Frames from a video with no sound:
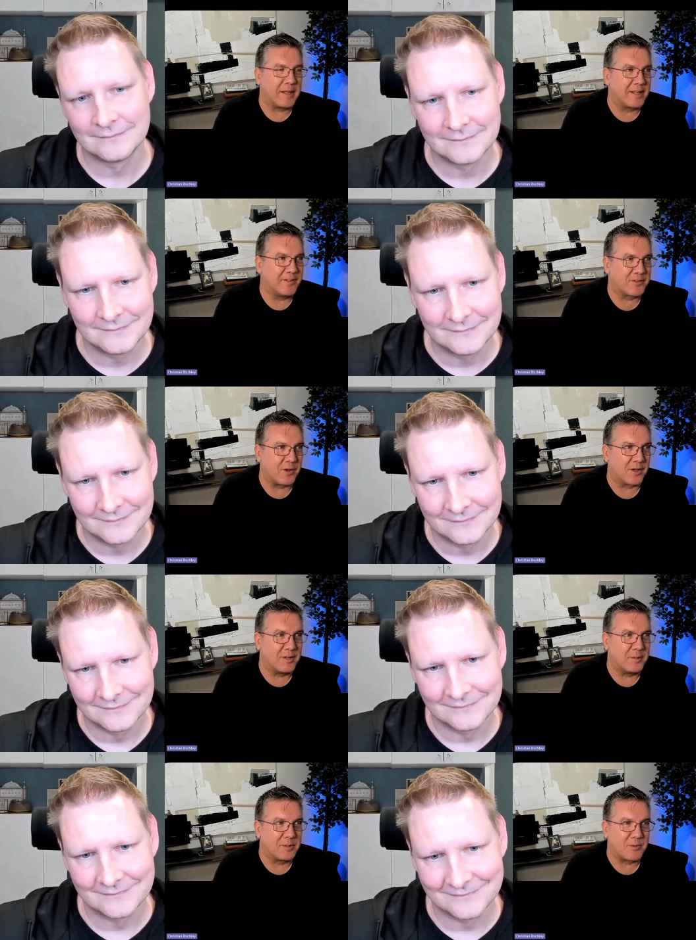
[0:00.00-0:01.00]
Speaker 1: to be
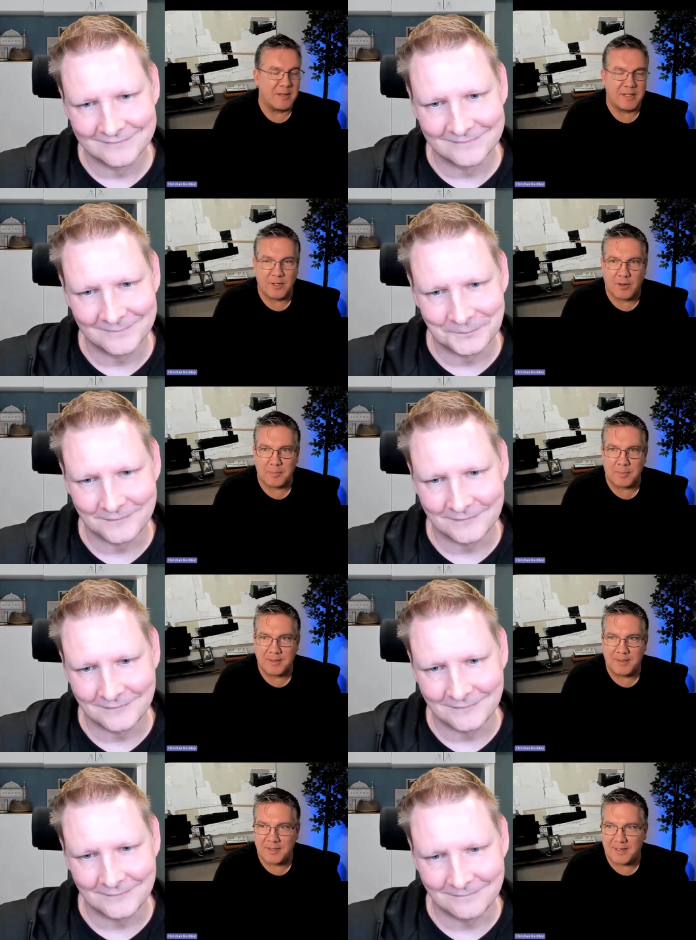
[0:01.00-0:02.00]
constructed between Europe
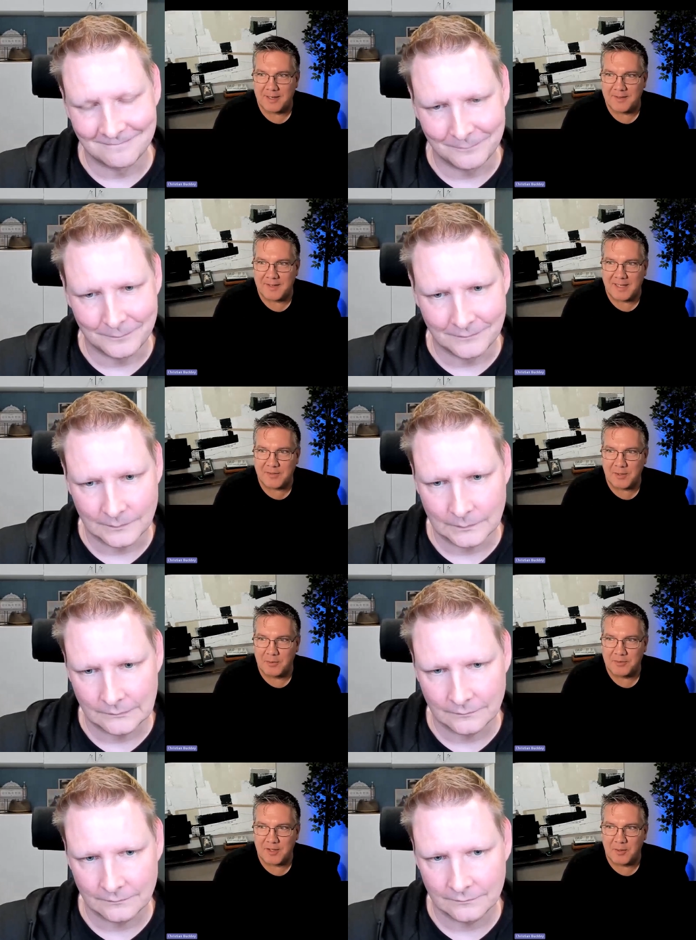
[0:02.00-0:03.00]
and uh, and the East
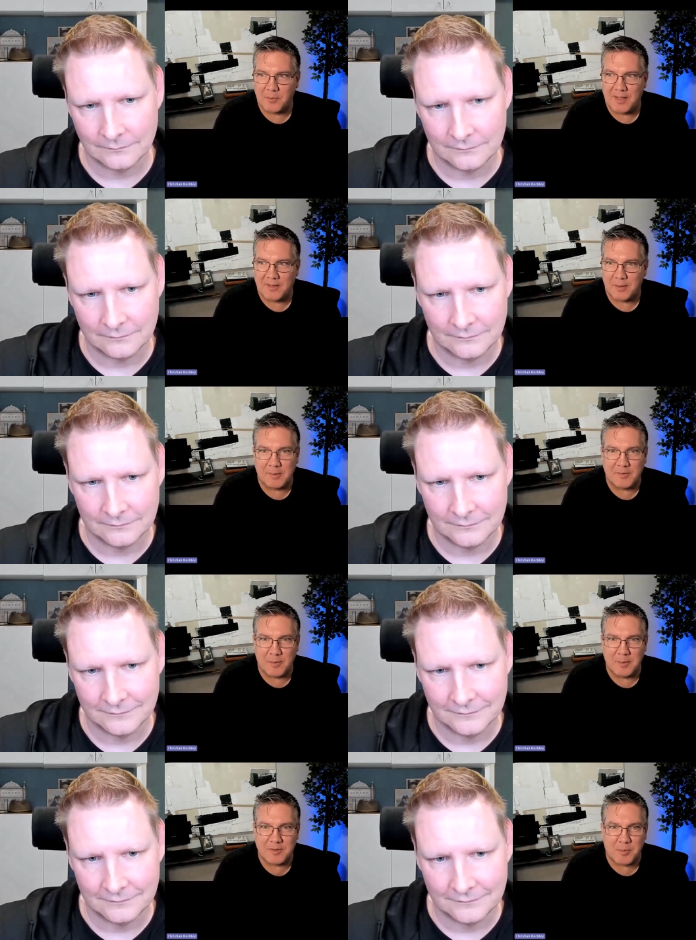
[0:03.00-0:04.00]
Coast of the U S It'll be
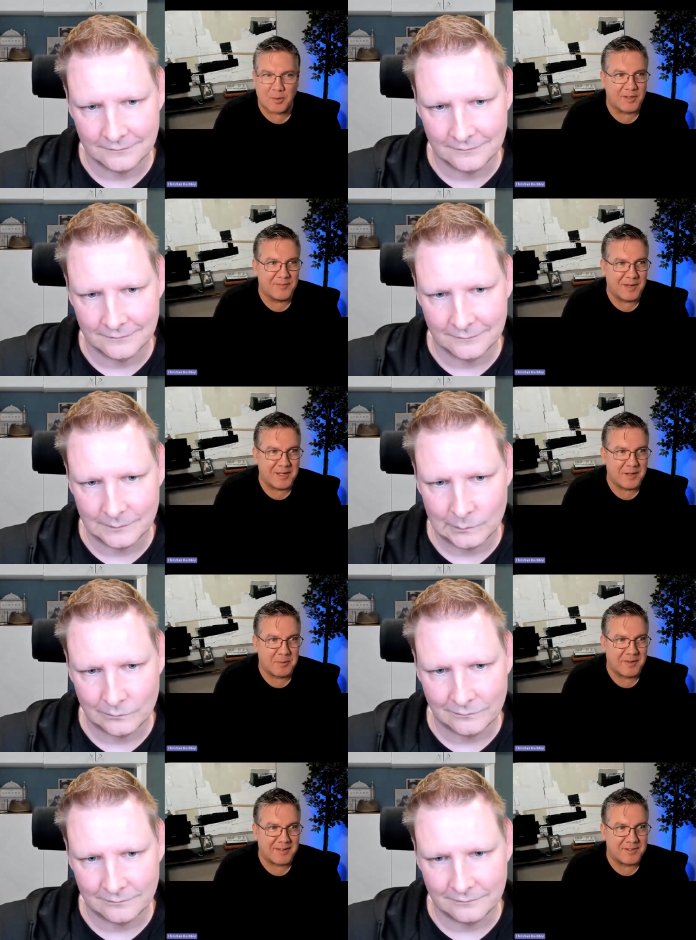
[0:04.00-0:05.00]
so much more convenient
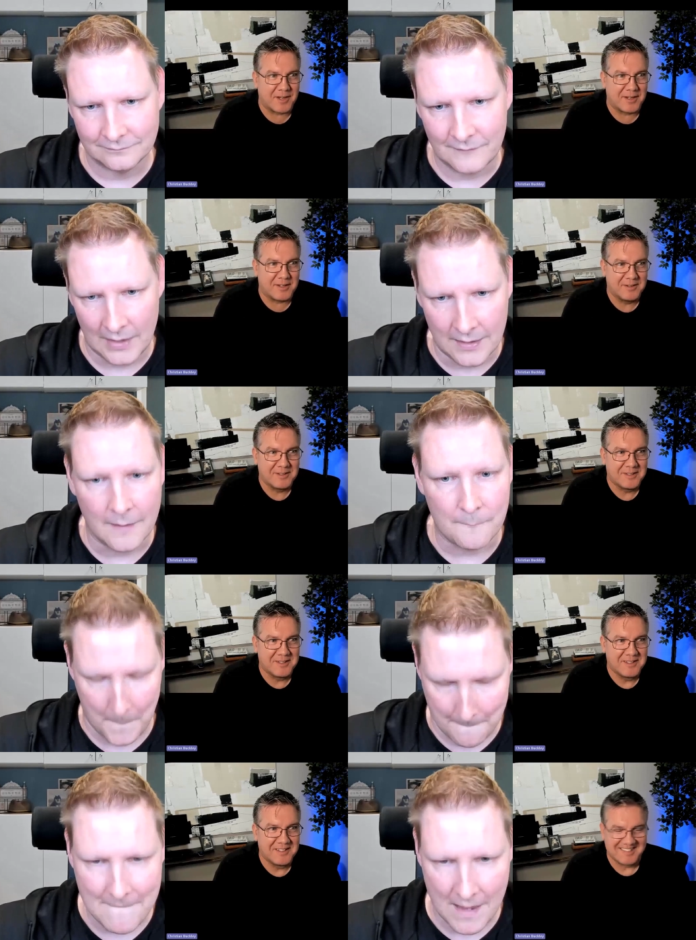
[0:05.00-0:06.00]
when that's done. Yeah,
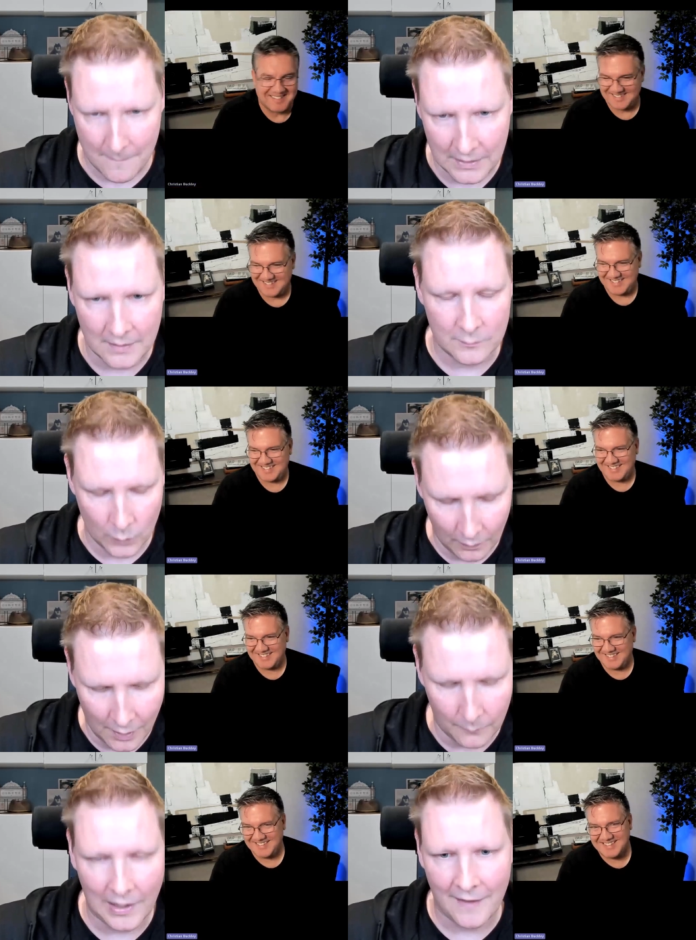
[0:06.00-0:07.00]
Speaker 2: yeah, yeah. It will
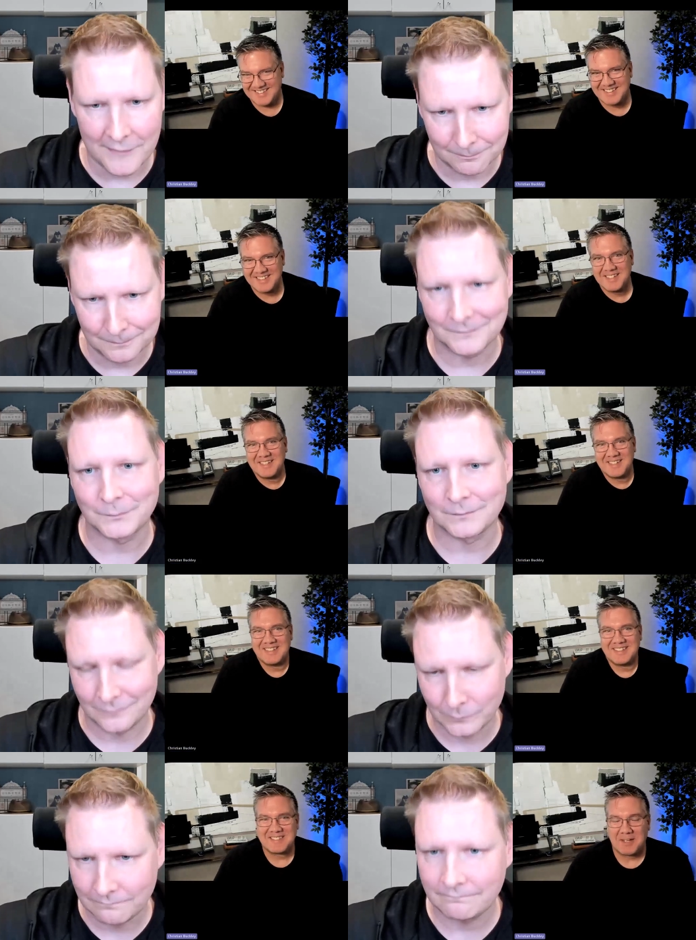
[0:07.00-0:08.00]
help a lot.
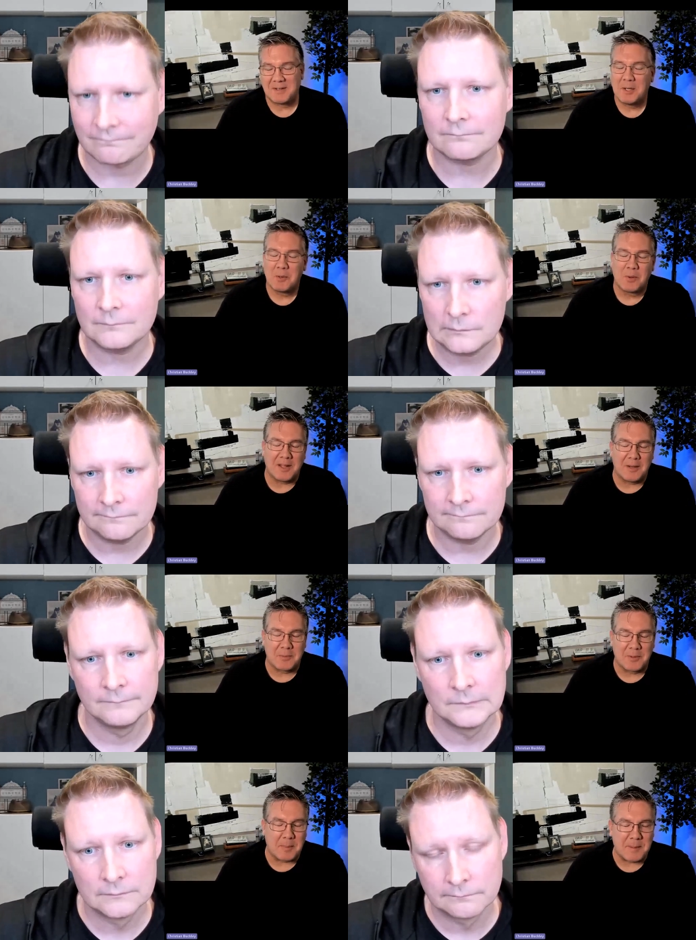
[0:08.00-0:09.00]
Speaker 1: So, well, I
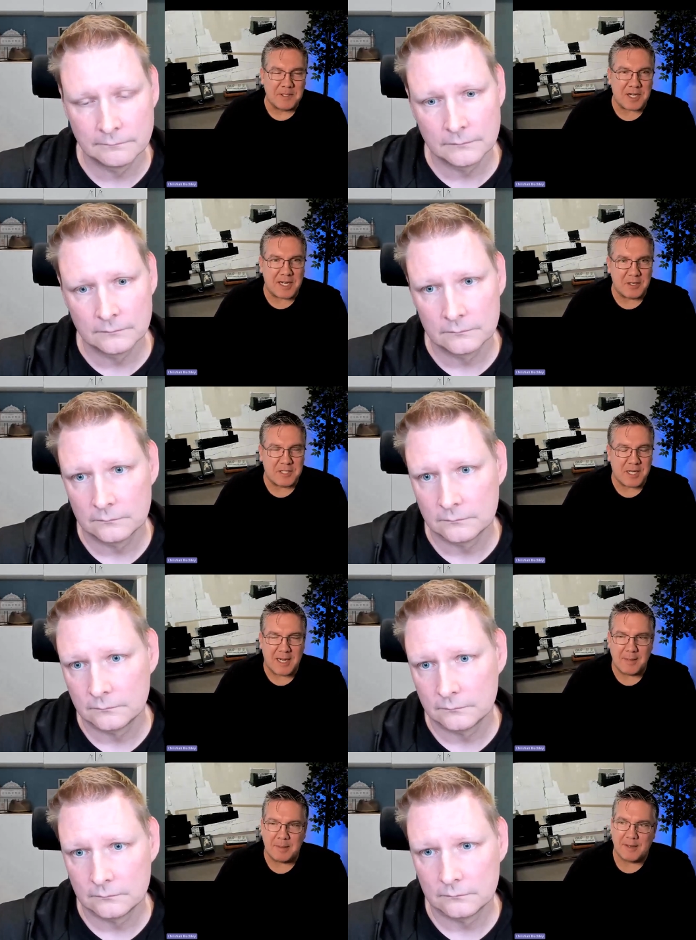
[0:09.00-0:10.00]
really appreciate your
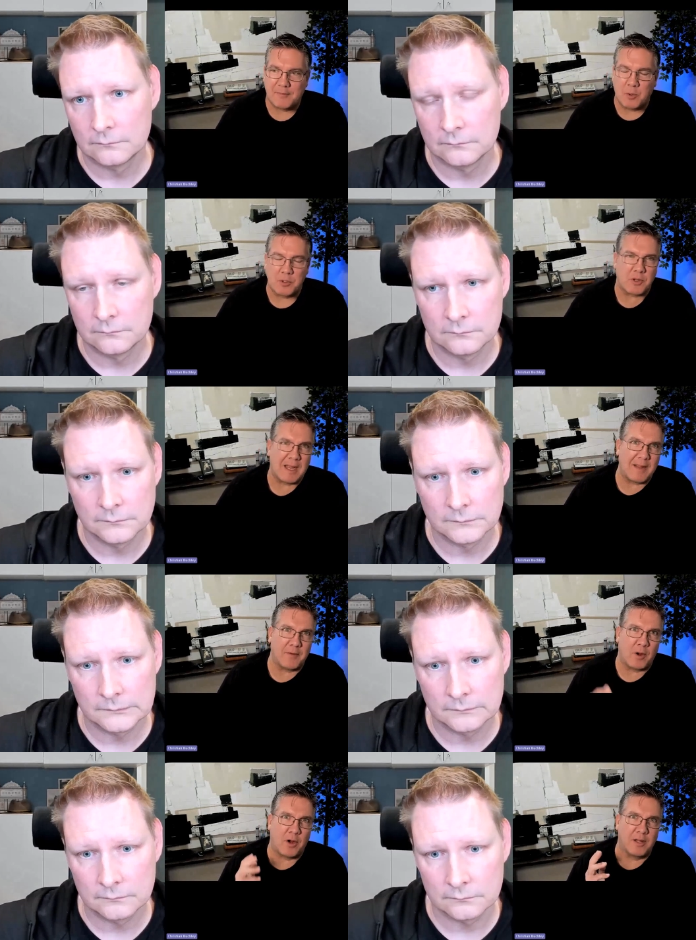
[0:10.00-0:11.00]
time, and of course, I'll have
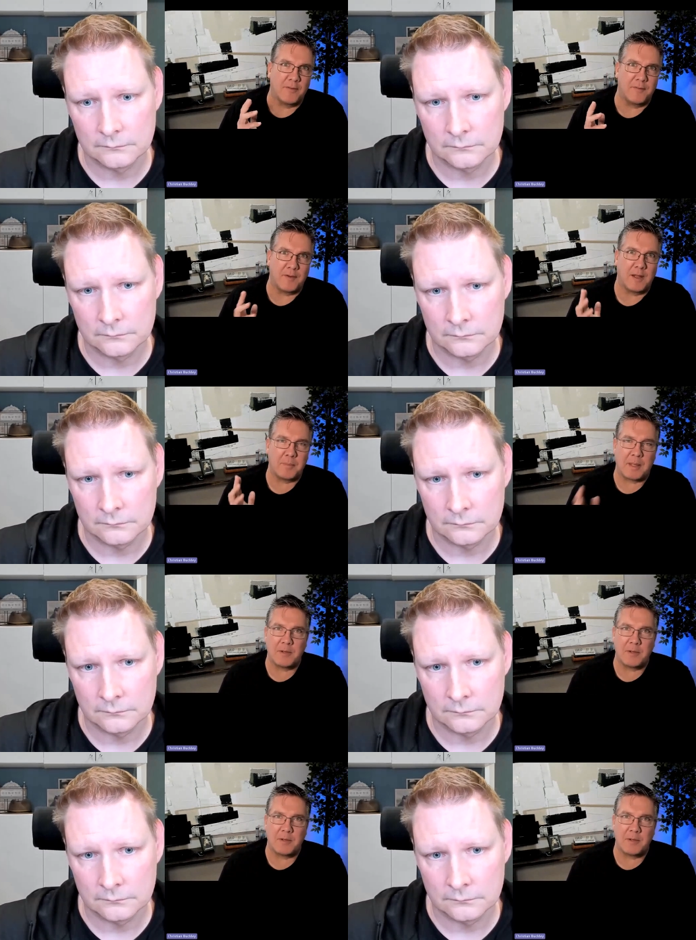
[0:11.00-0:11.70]
all of uh,